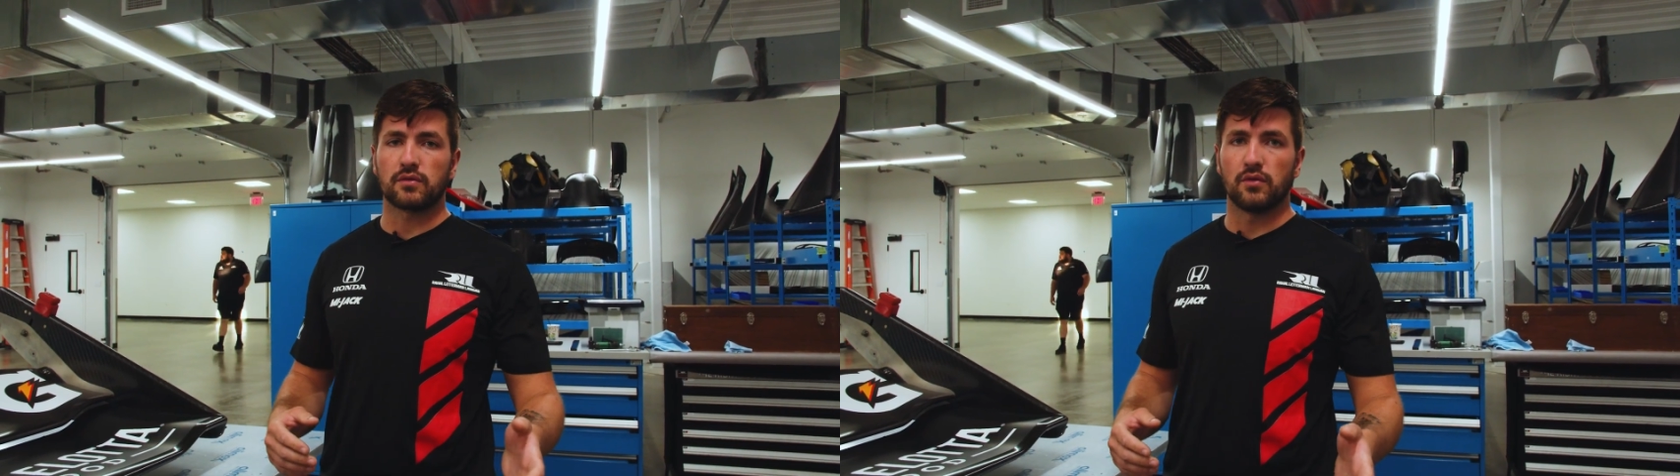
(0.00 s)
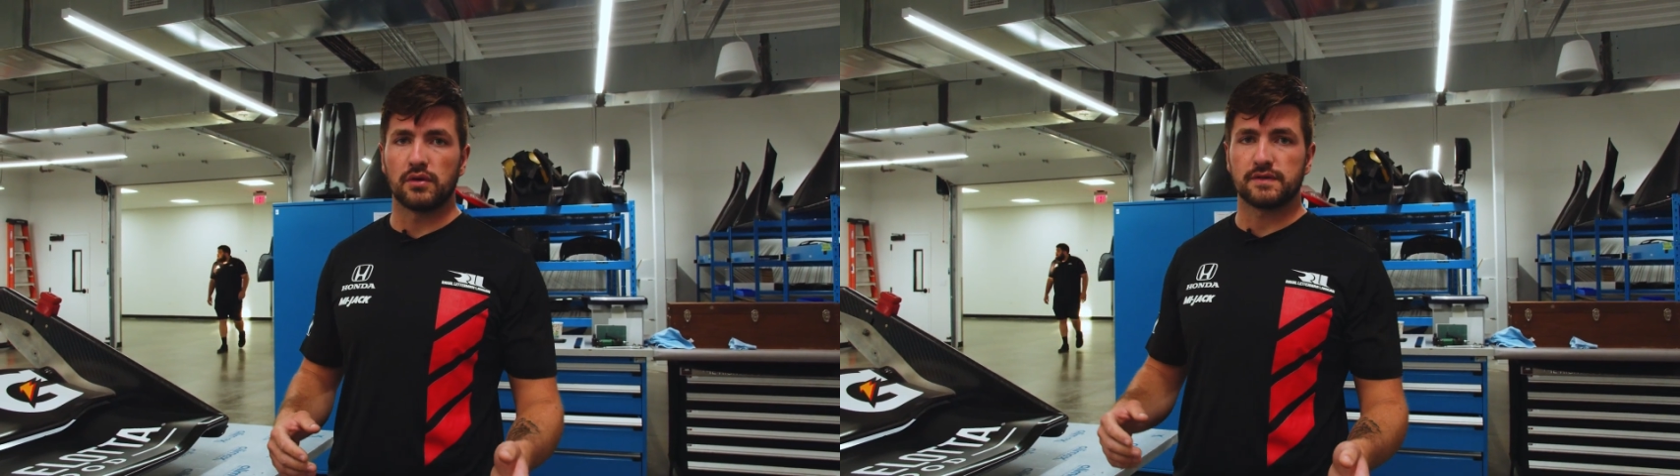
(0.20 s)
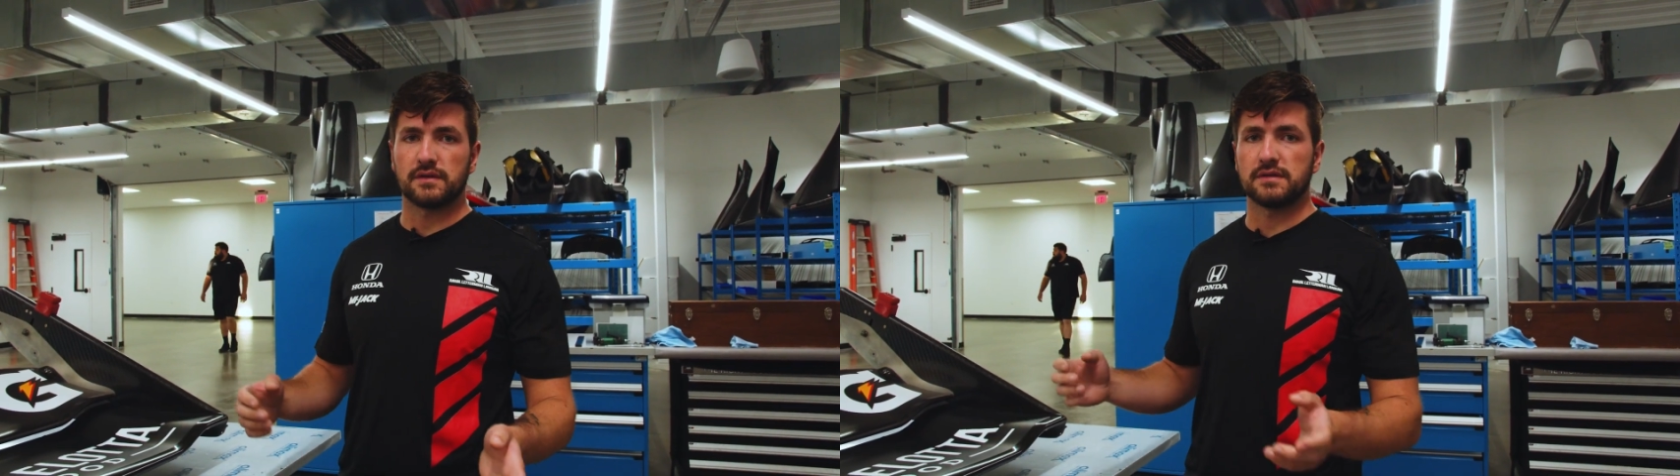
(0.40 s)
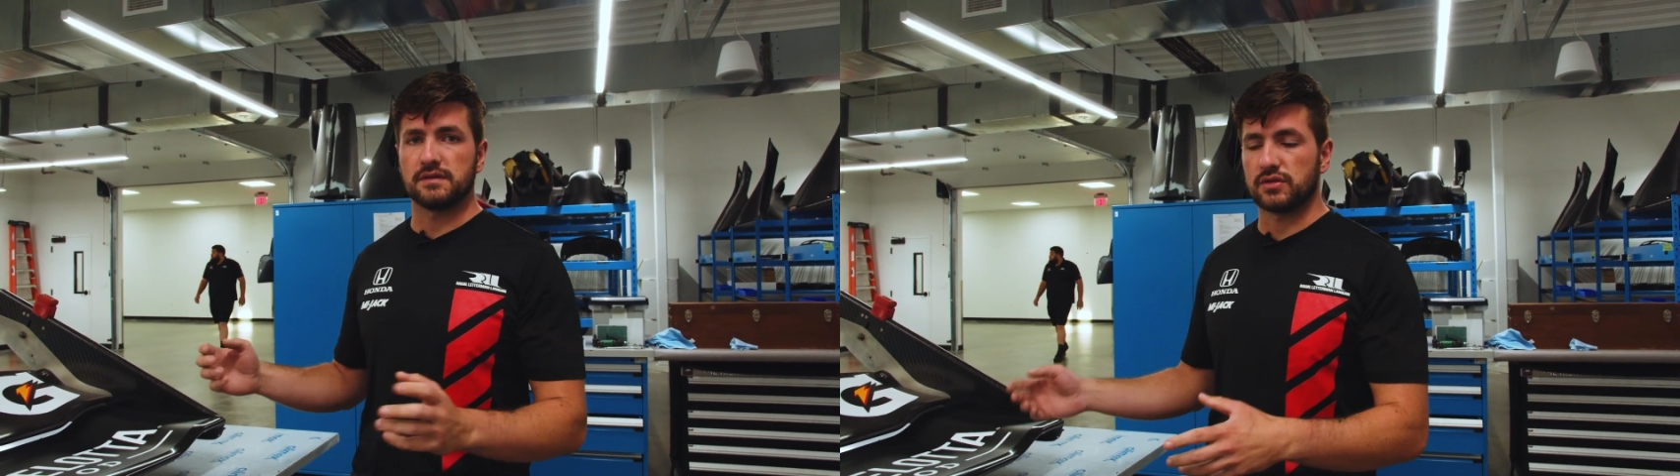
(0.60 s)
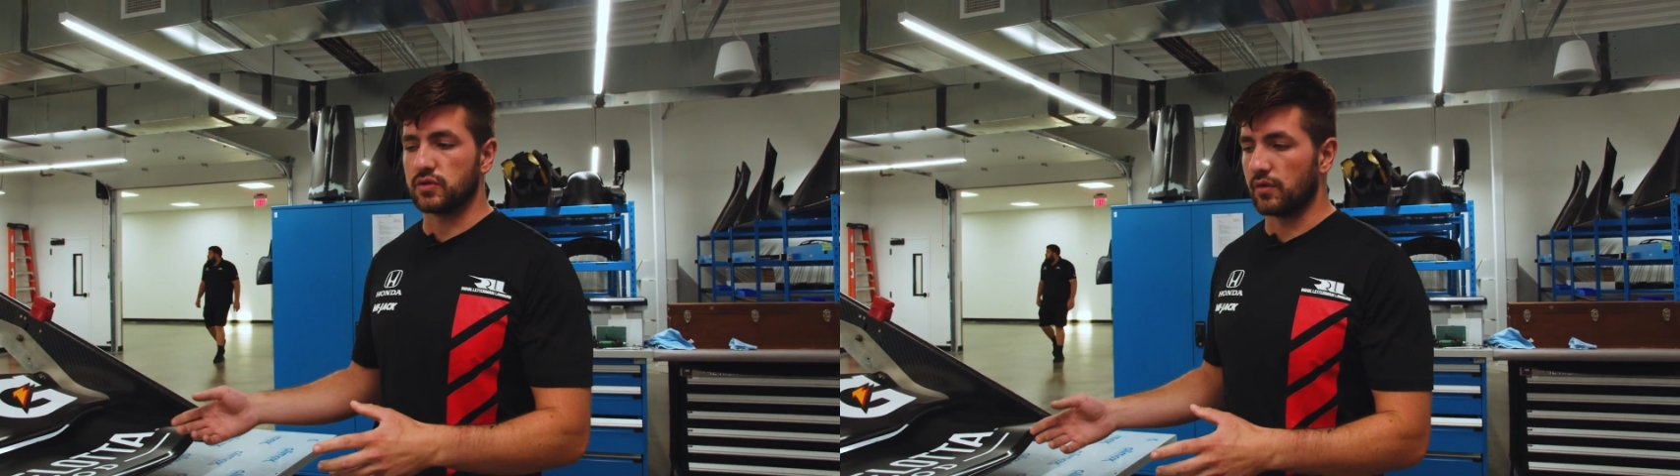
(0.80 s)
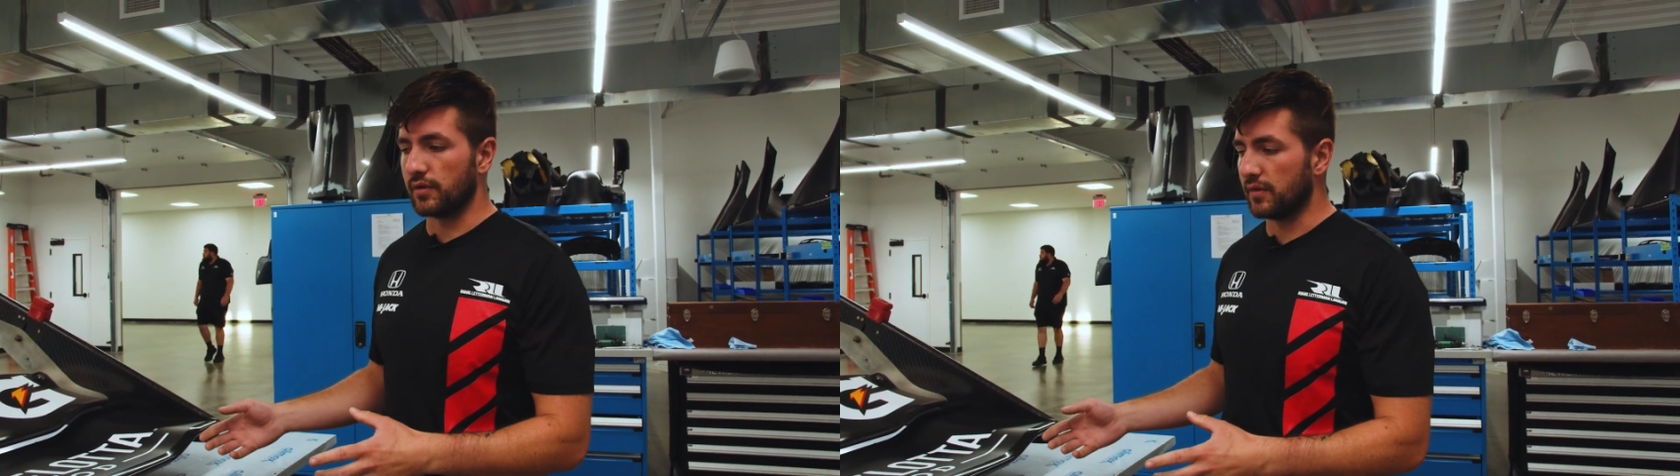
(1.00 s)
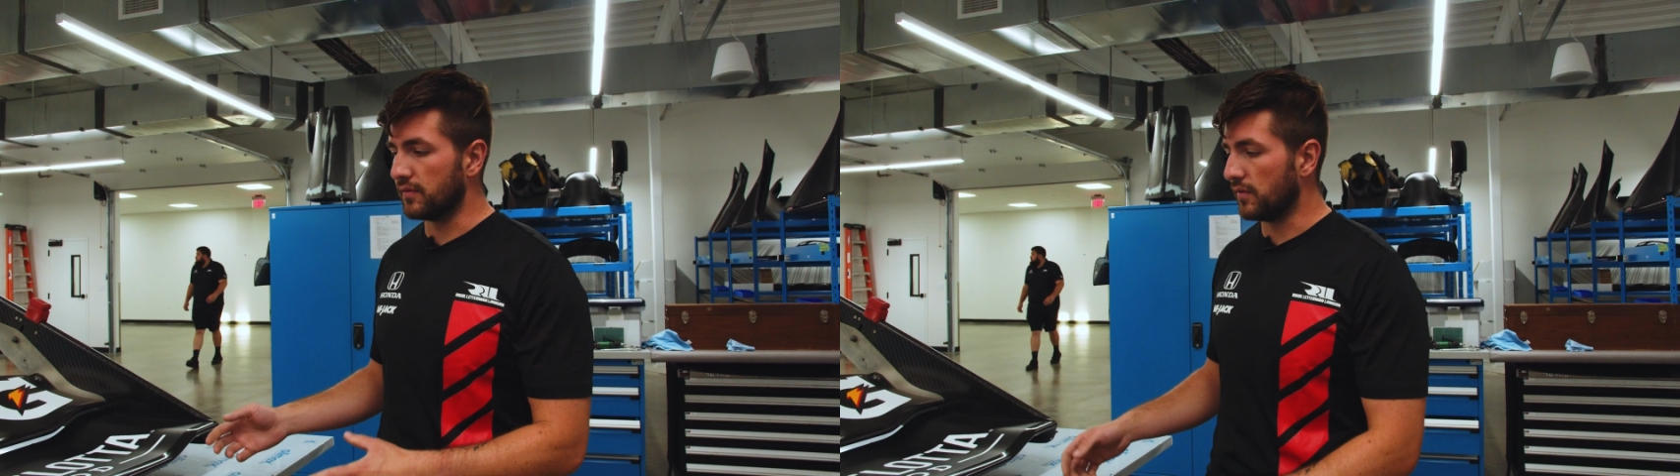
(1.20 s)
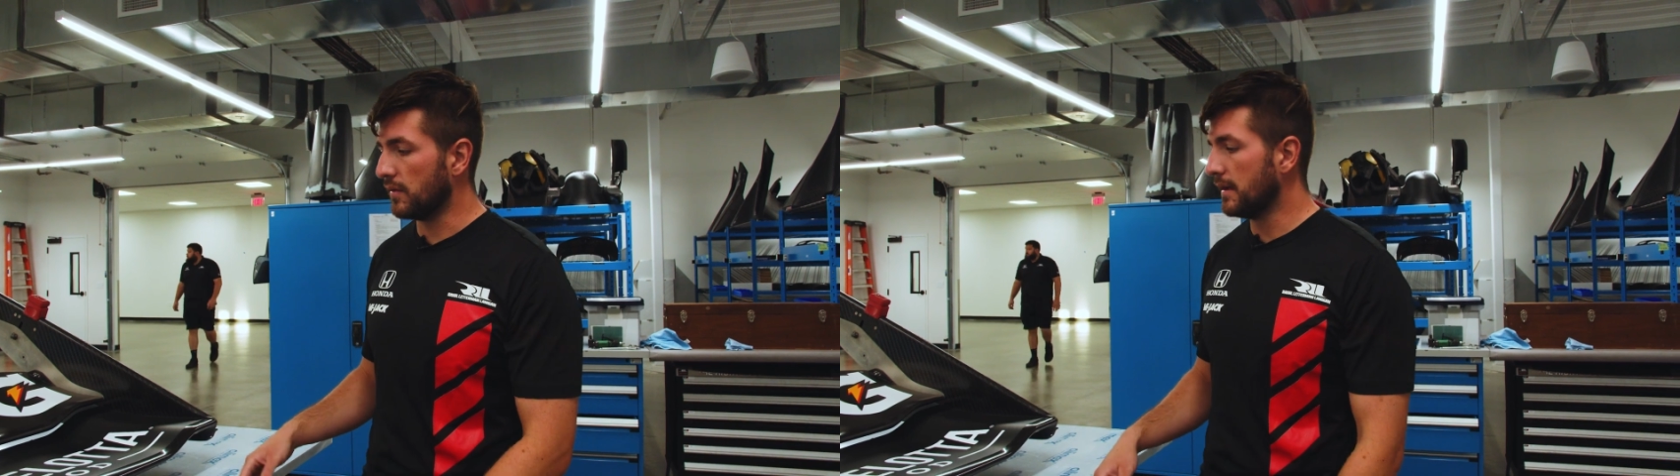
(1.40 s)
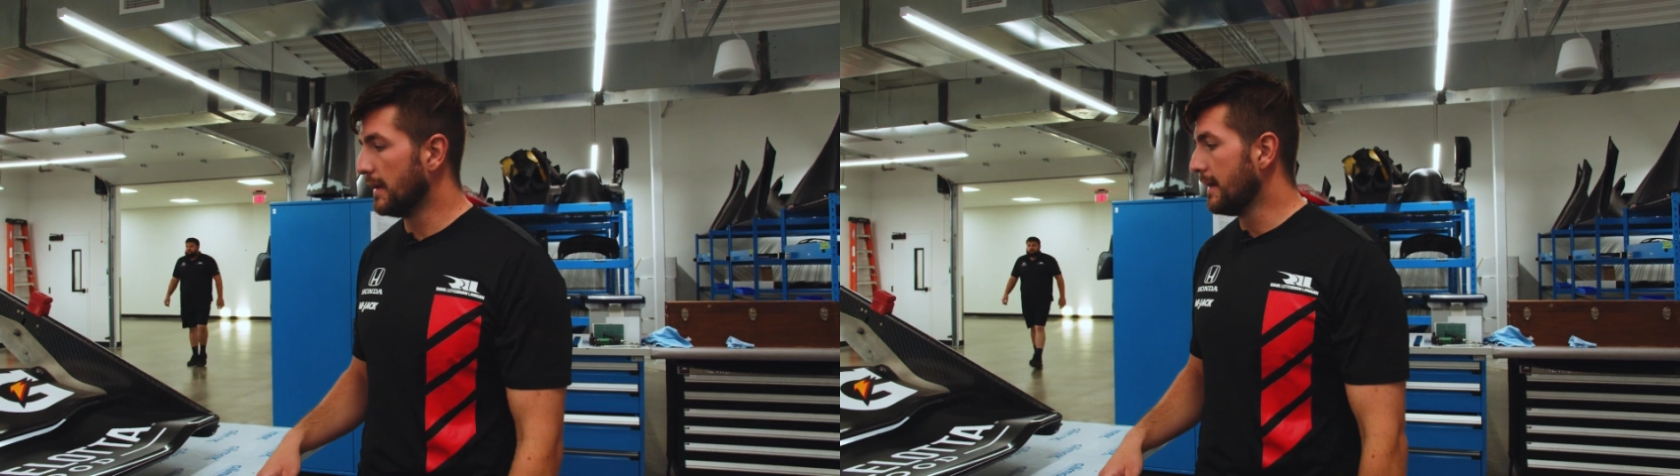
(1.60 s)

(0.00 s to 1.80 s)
course versus a short oval,